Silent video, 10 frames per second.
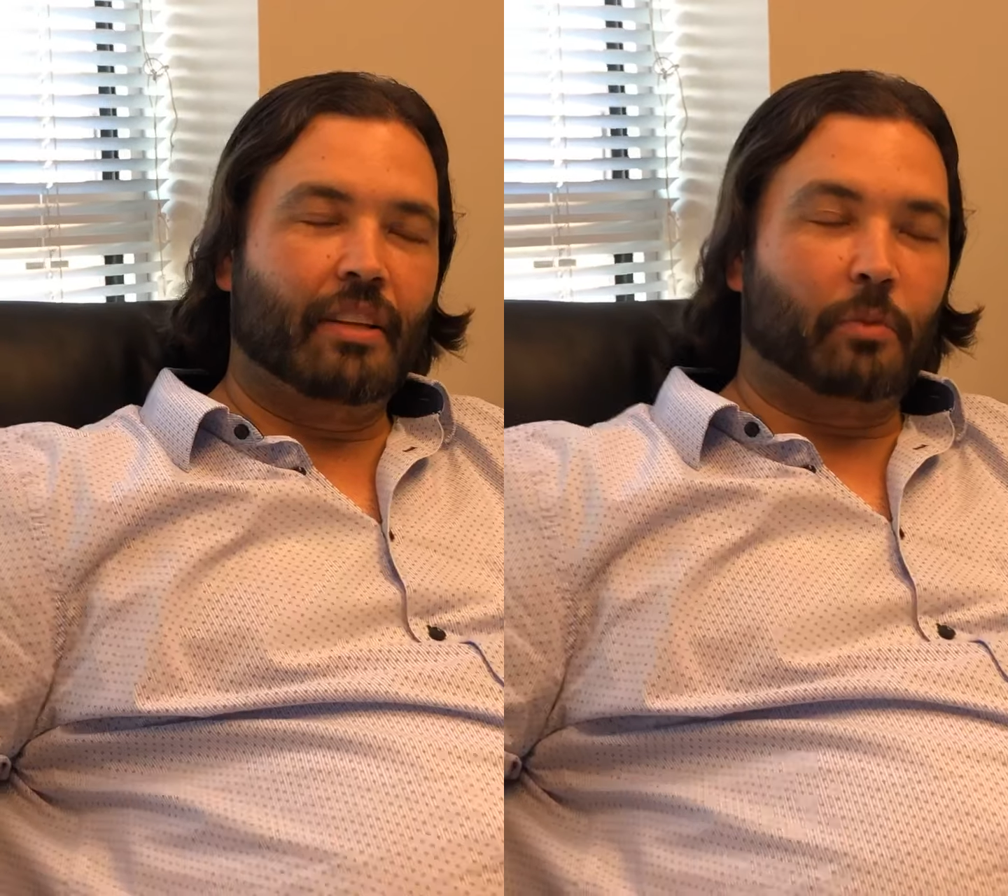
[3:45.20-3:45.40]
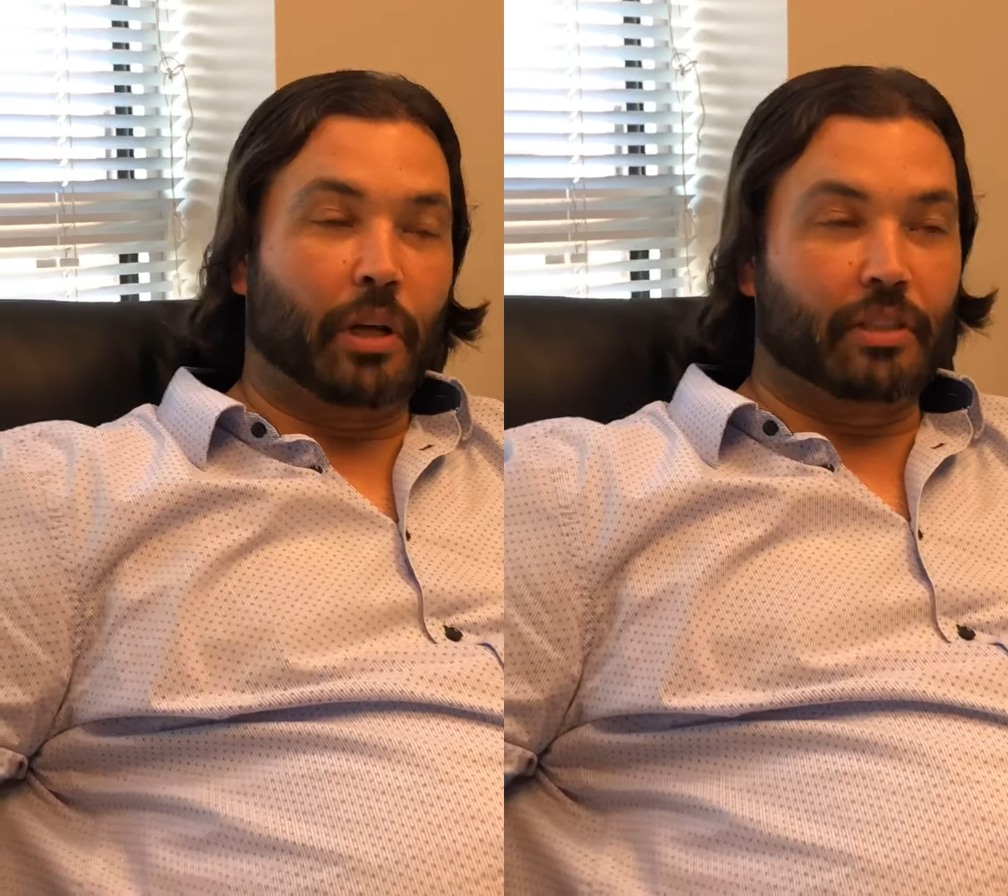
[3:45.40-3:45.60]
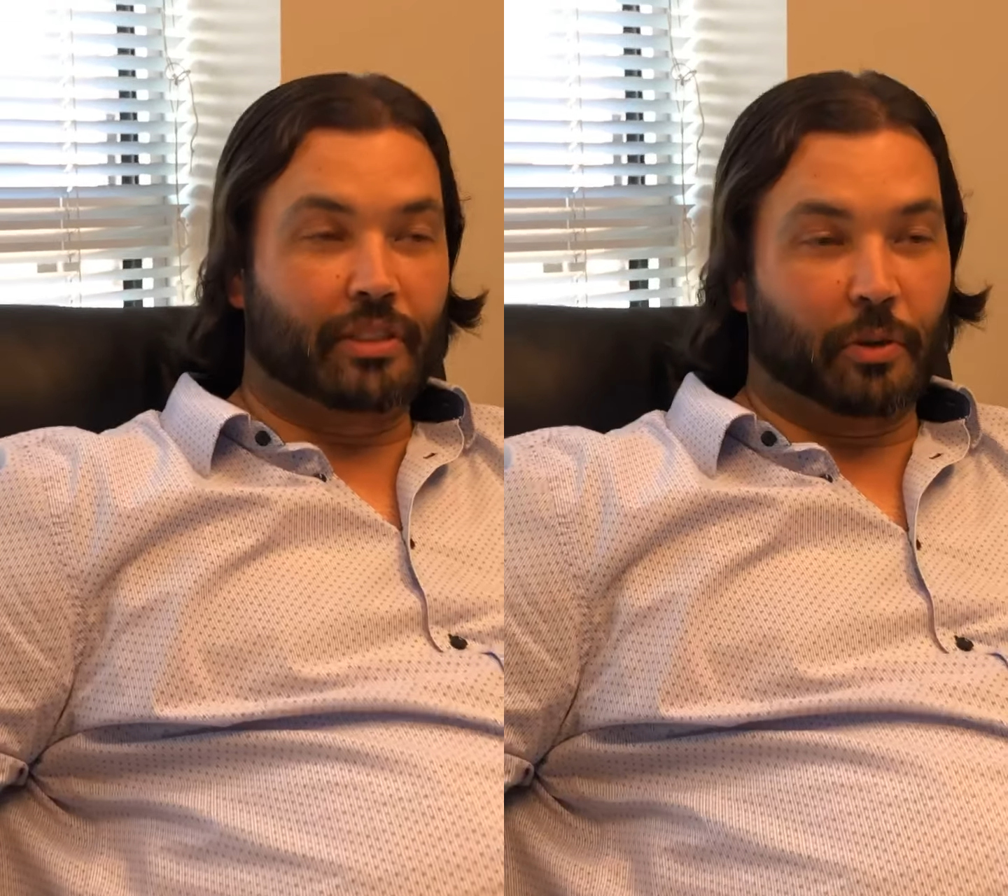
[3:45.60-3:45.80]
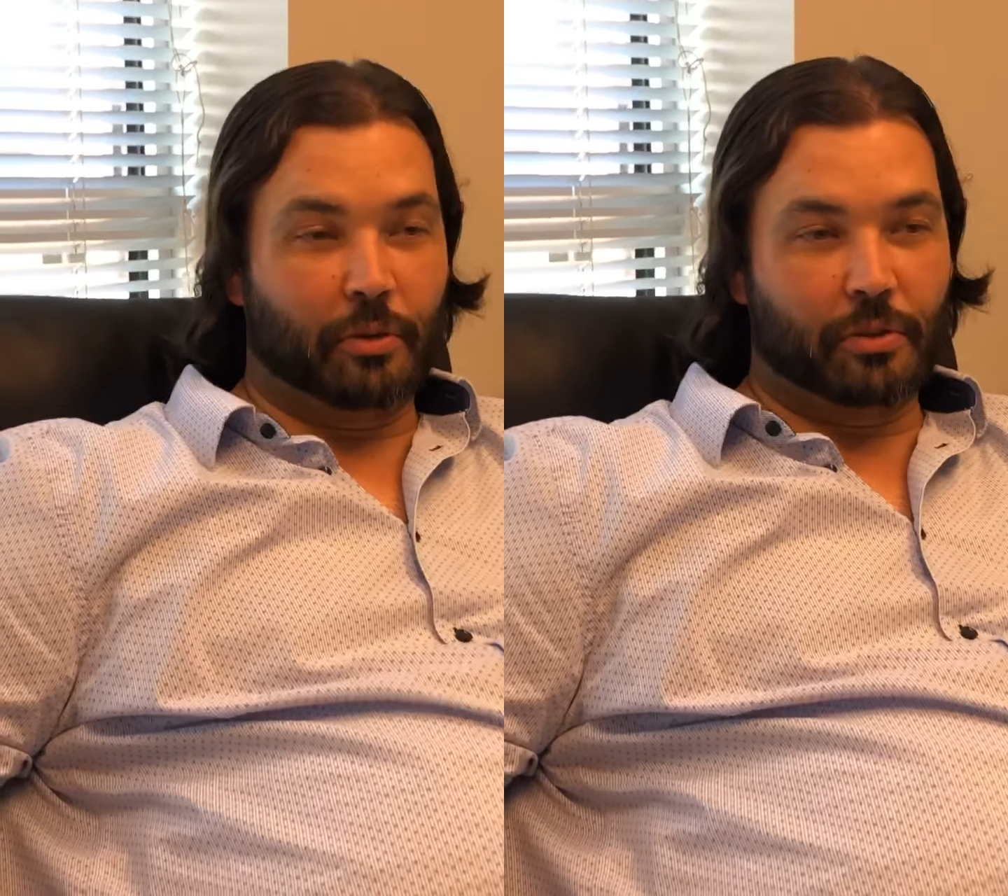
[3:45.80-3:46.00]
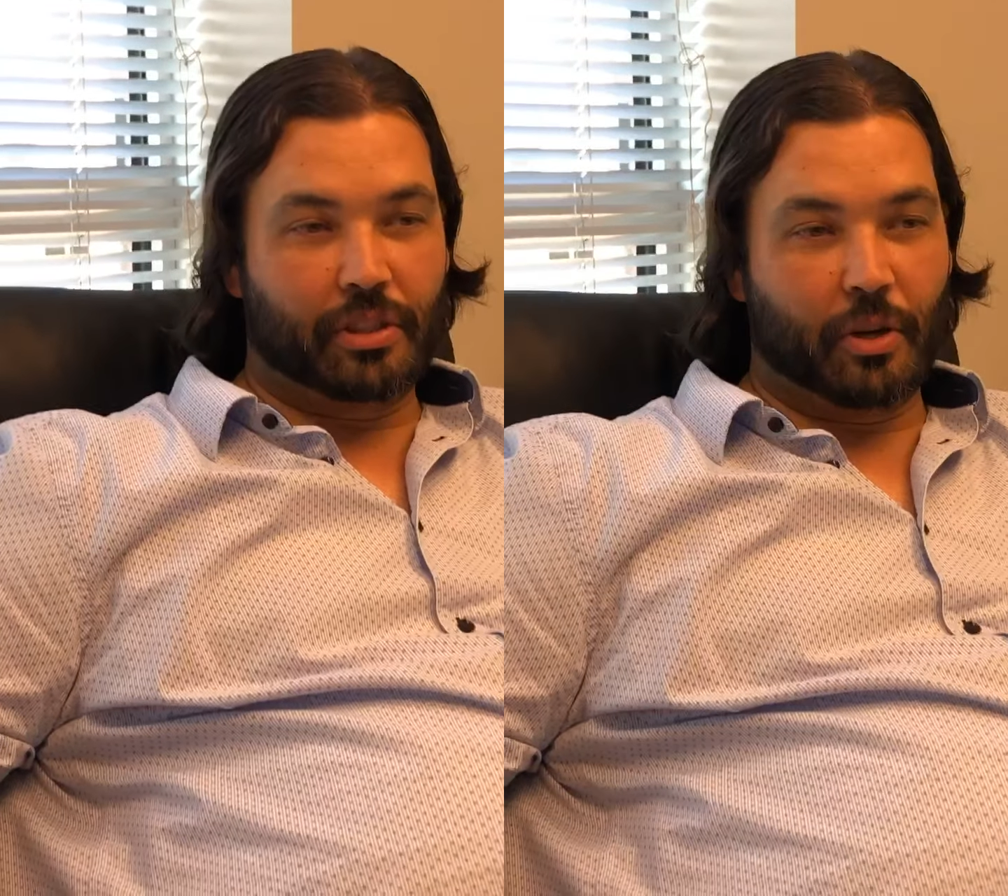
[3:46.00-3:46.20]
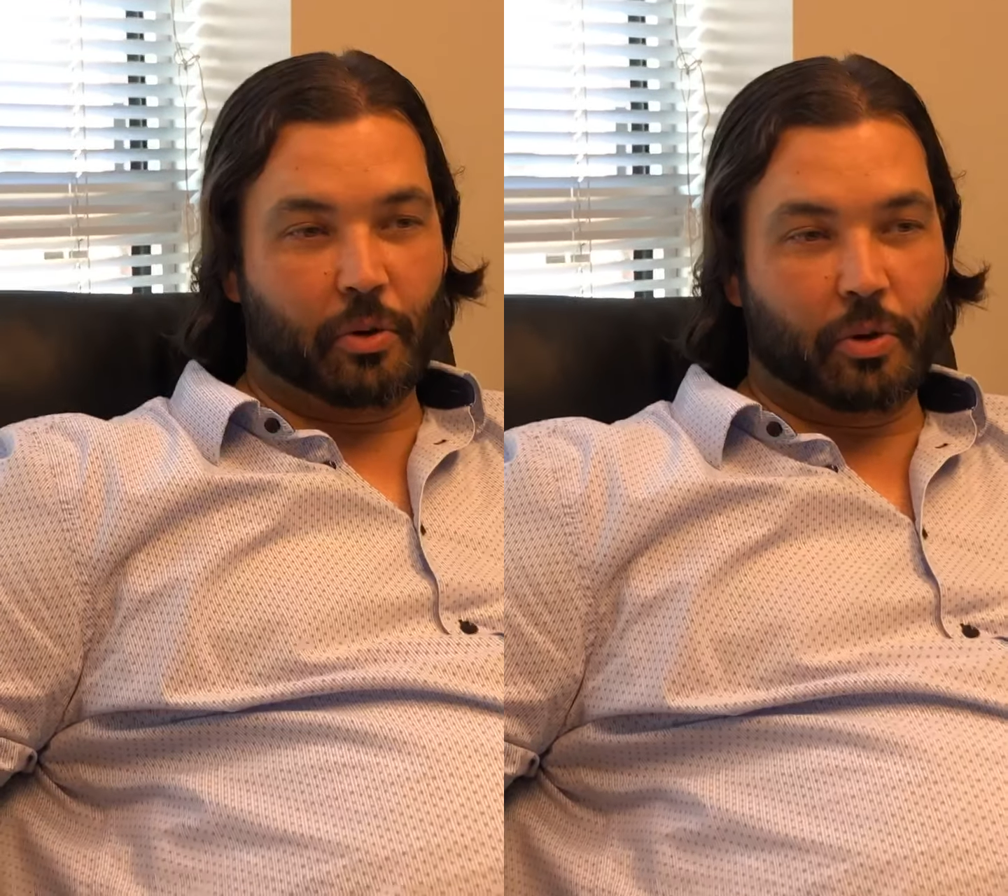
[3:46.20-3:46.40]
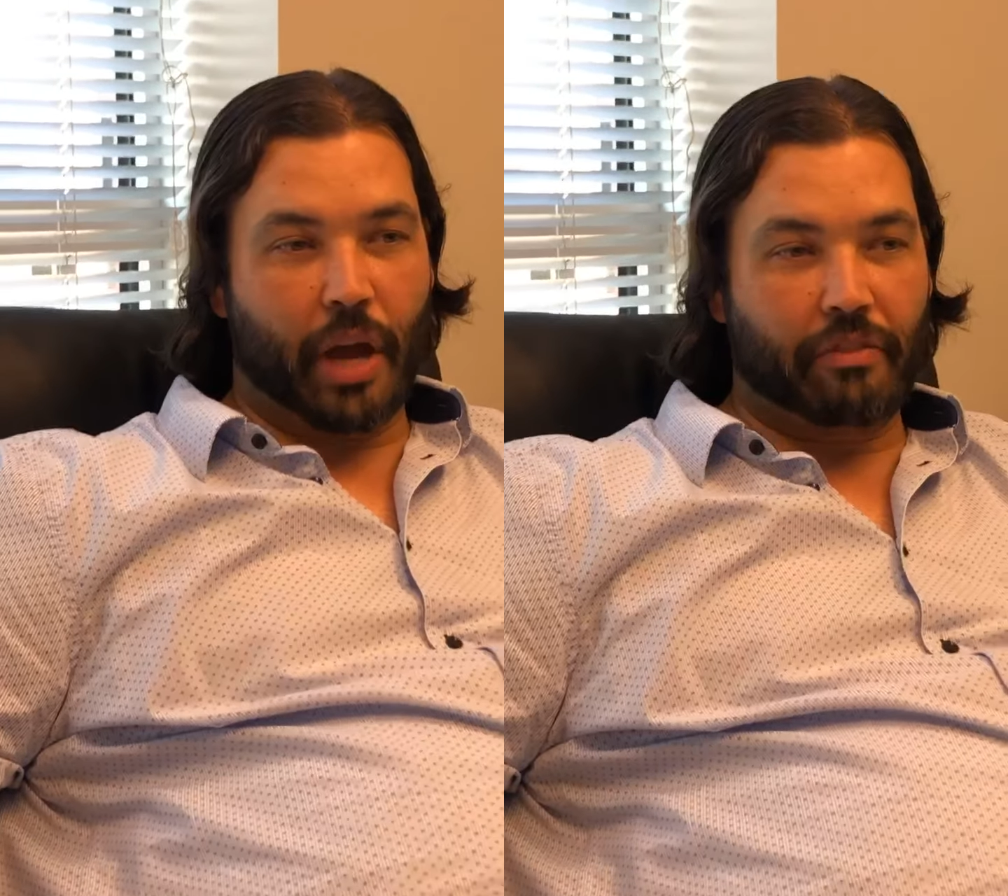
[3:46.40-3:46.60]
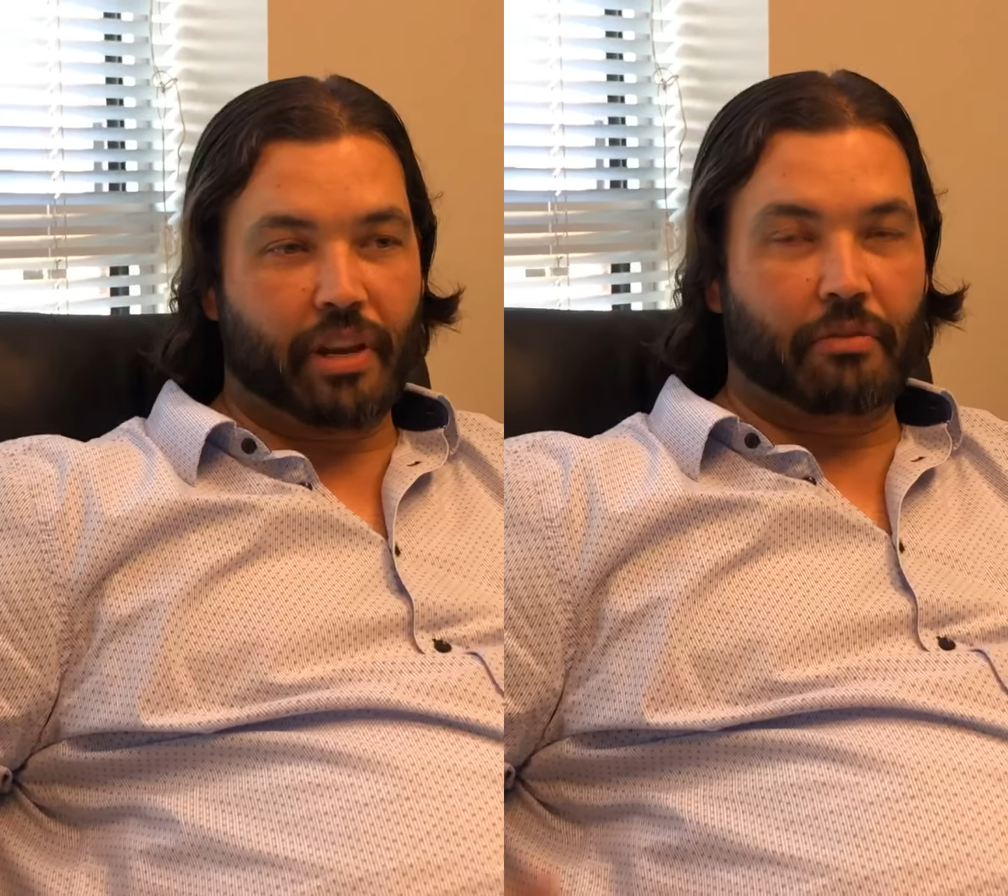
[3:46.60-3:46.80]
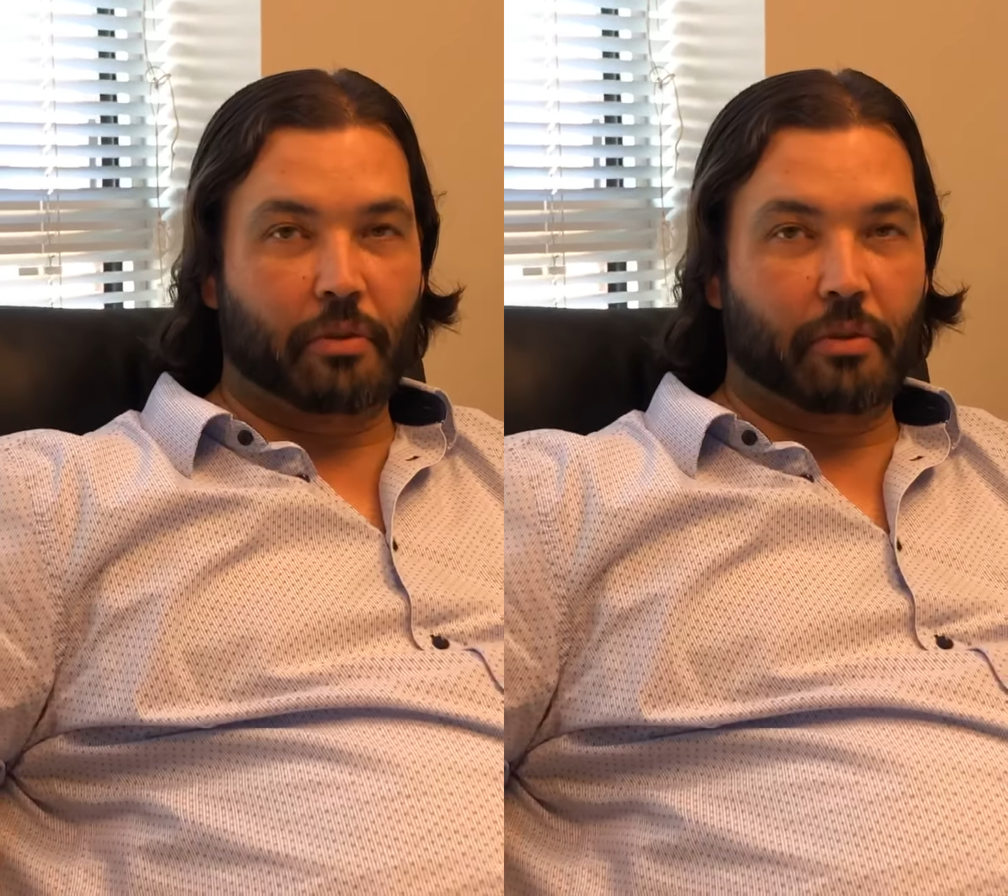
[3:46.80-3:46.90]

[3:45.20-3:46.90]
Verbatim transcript: Well, so then, so you have to have a